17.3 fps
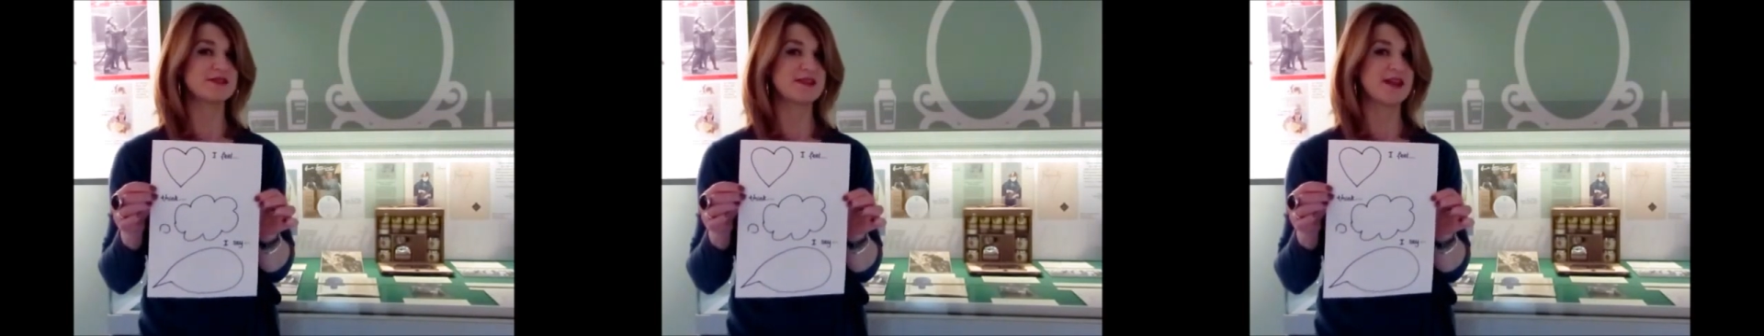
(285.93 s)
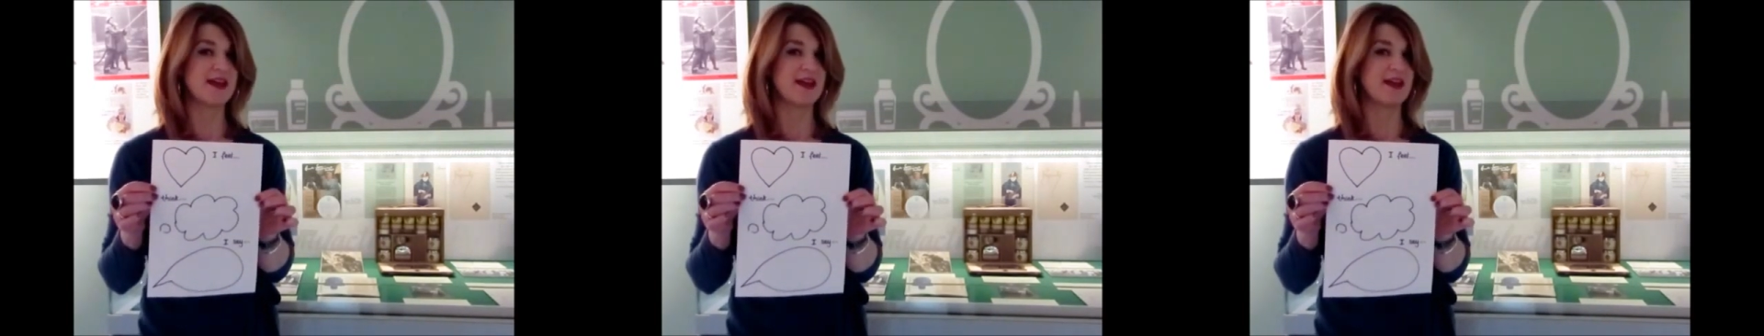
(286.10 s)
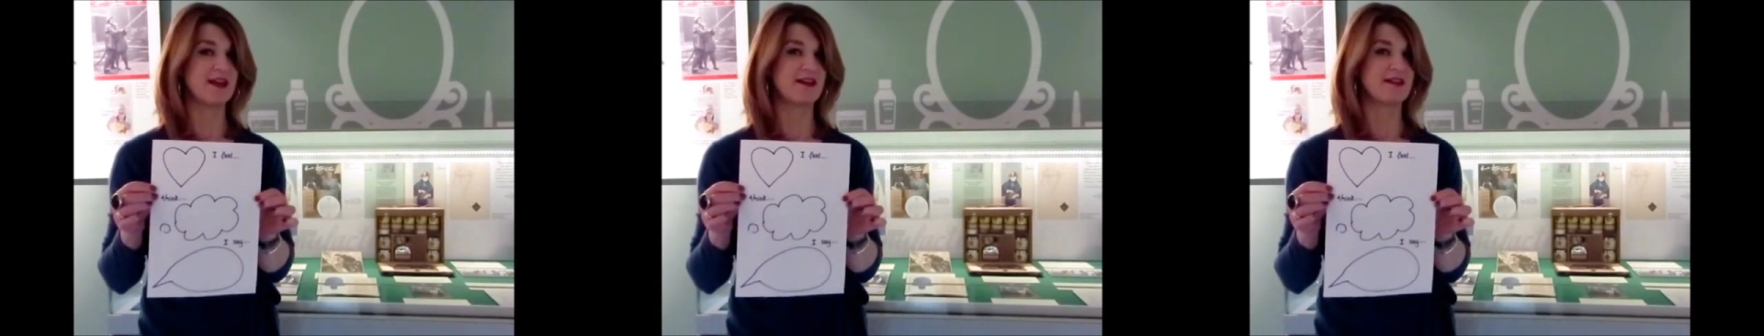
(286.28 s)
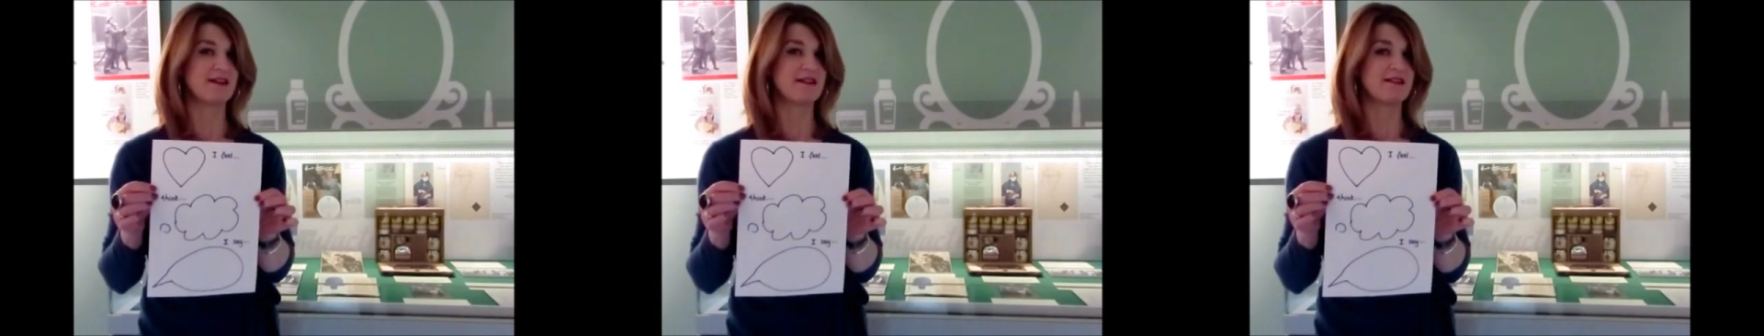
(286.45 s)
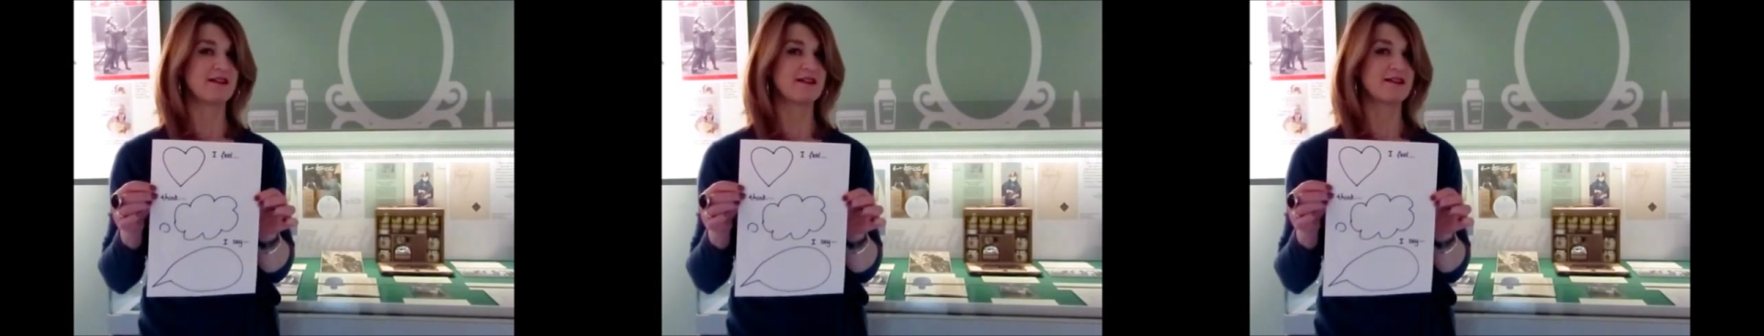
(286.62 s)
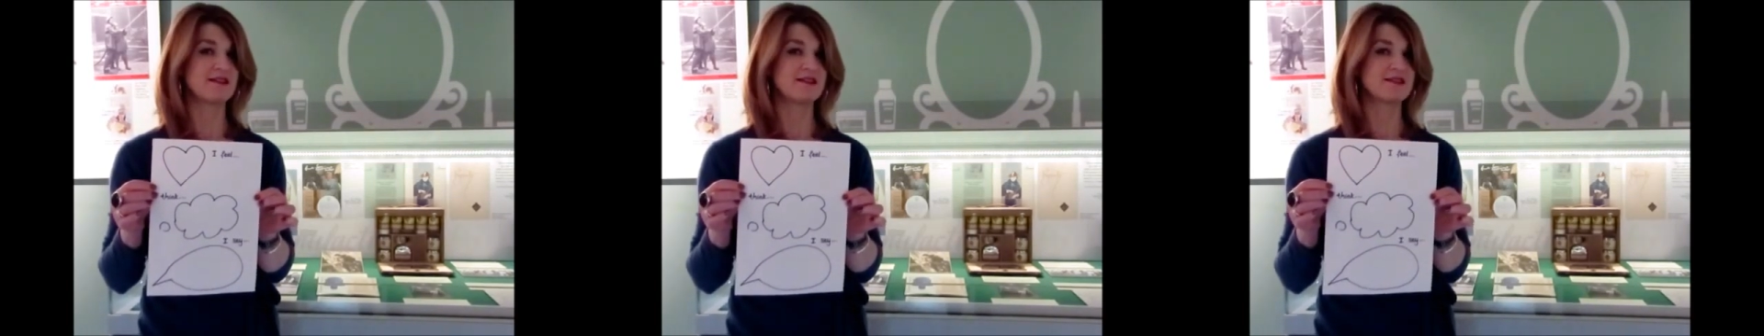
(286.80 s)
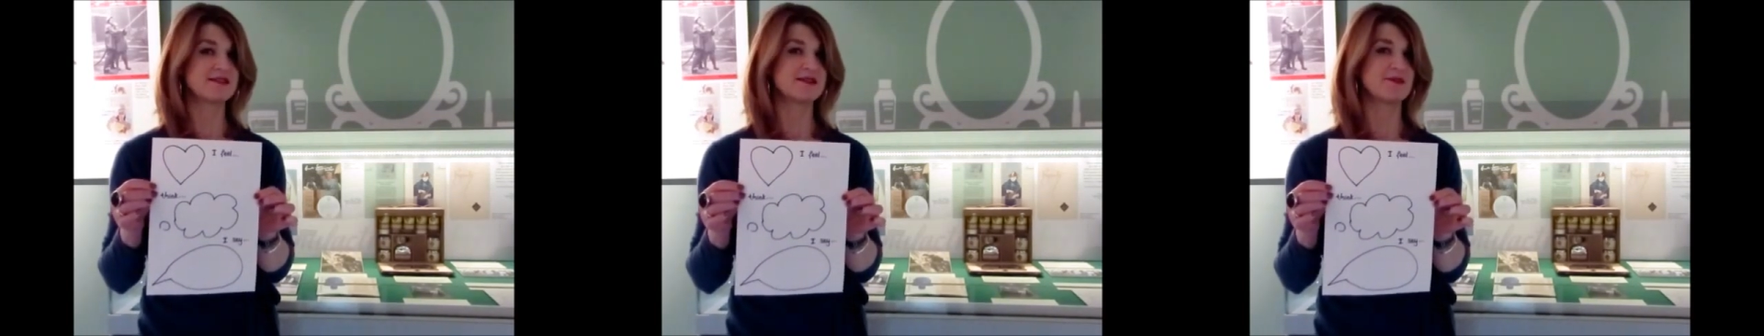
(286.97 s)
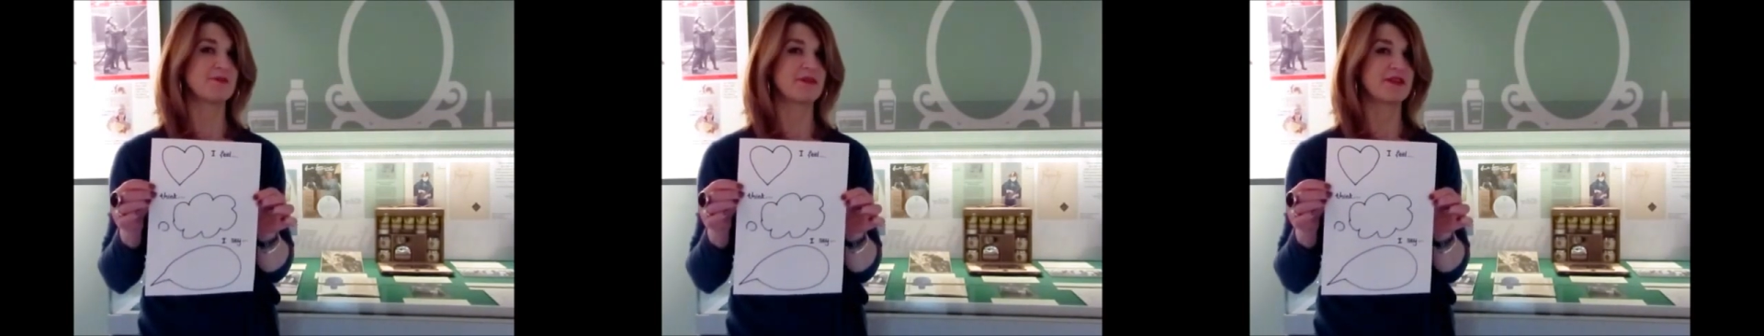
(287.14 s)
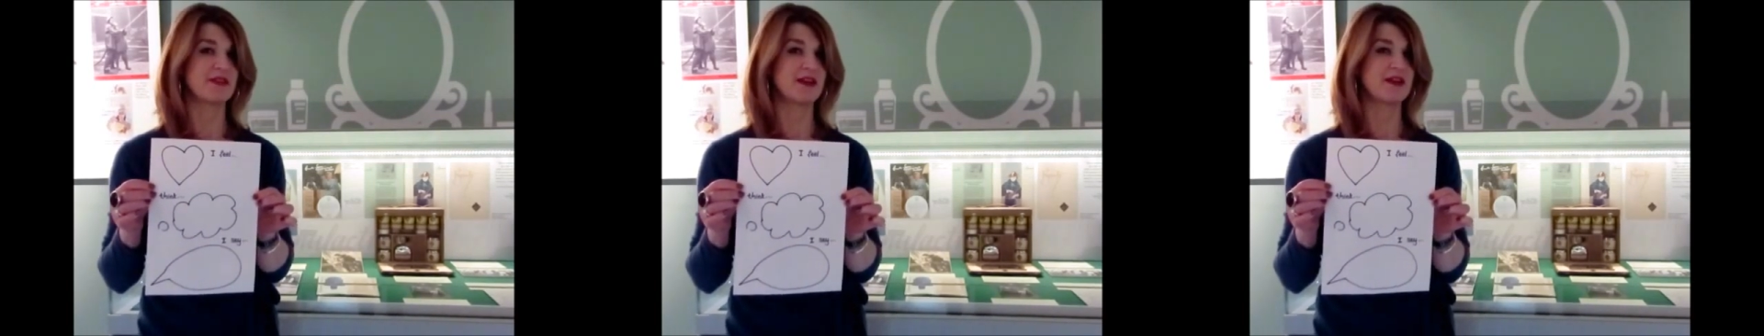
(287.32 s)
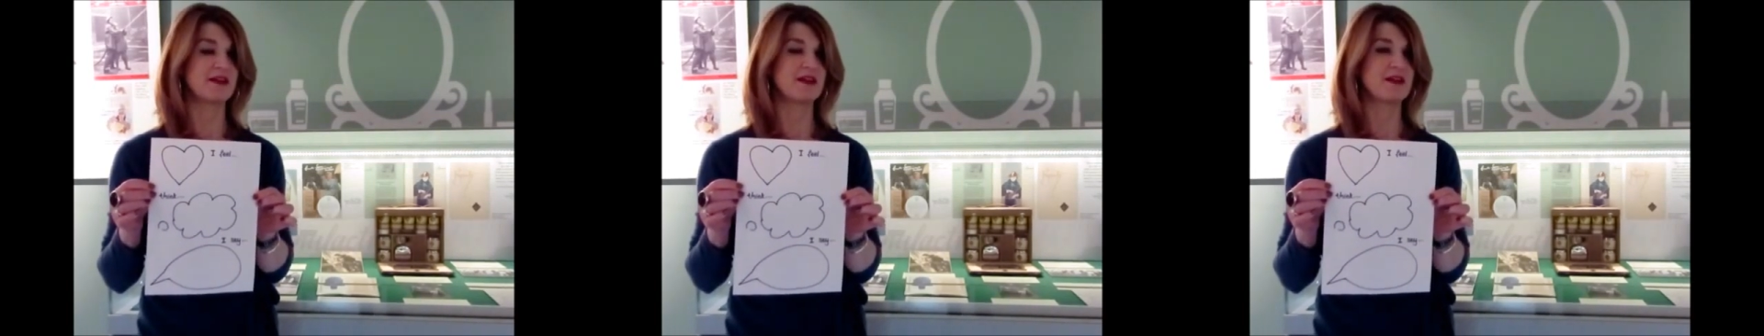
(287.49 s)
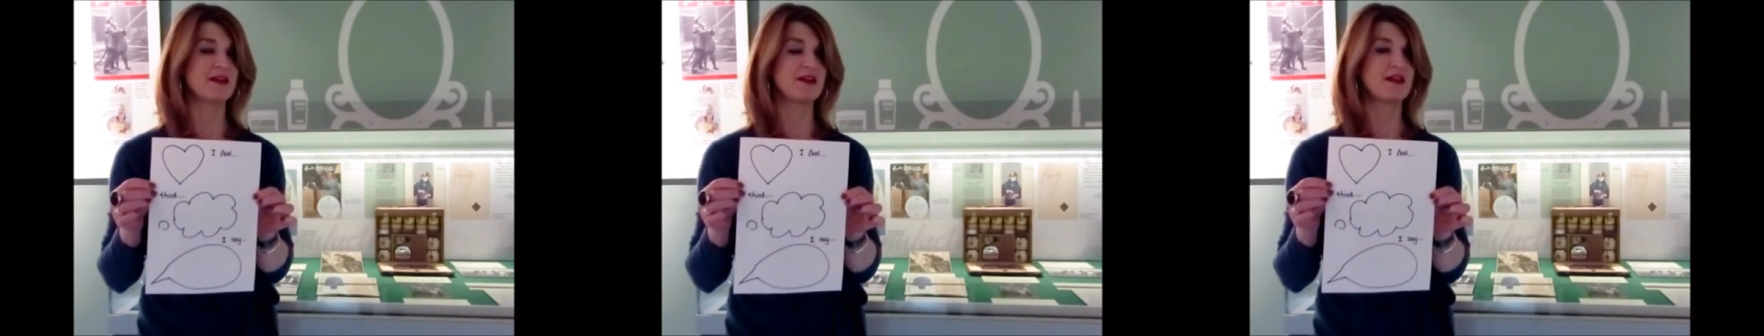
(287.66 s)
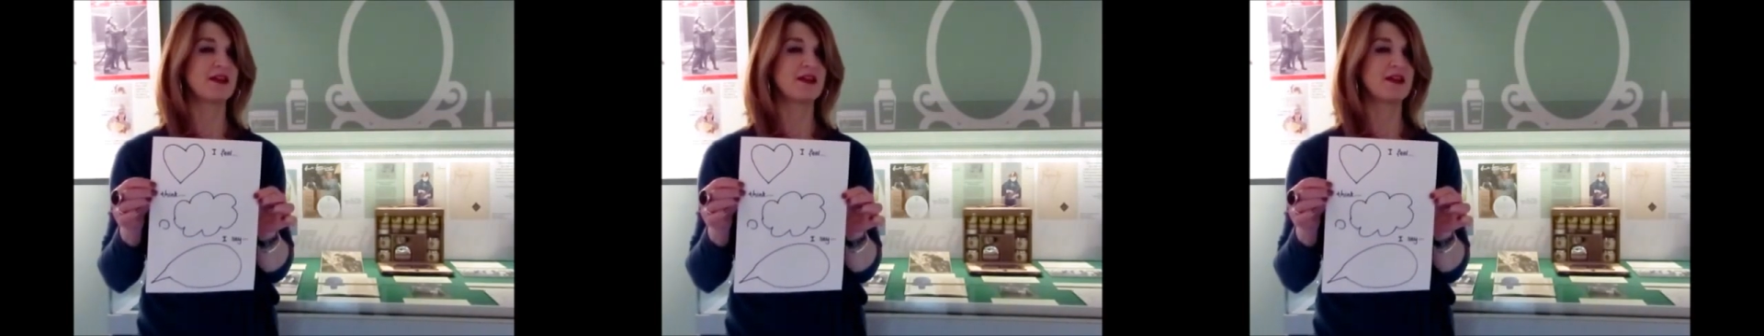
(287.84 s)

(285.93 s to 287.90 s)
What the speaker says: saying something,